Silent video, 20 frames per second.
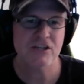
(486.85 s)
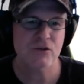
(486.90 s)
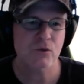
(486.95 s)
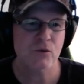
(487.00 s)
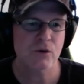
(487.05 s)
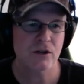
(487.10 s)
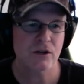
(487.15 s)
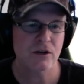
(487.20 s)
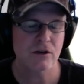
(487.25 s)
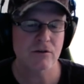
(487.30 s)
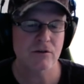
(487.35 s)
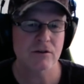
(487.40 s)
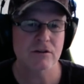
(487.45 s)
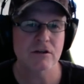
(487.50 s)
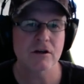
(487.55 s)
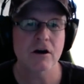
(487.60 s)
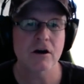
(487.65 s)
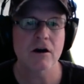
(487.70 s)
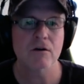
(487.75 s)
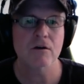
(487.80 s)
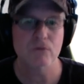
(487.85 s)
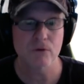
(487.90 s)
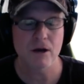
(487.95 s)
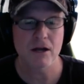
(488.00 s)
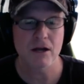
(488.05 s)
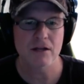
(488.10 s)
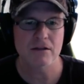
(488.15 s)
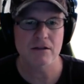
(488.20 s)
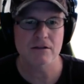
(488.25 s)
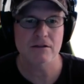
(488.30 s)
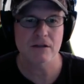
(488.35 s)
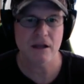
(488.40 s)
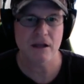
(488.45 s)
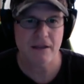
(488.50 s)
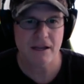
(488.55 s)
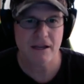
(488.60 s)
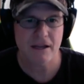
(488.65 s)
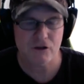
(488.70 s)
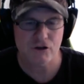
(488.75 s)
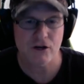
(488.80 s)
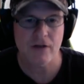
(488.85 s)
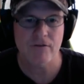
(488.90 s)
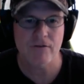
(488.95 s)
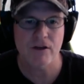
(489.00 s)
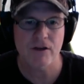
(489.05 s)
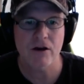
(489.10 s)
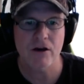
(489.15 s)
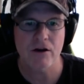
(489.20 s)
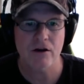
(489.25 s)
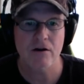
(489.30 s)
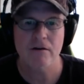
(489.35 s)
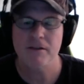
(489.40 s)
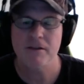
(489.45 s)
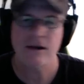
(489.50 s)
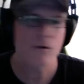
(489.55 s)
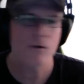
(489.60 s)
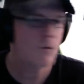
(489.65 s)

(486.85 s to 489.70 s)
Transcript: They just want to know that the car runs and they can drive the car.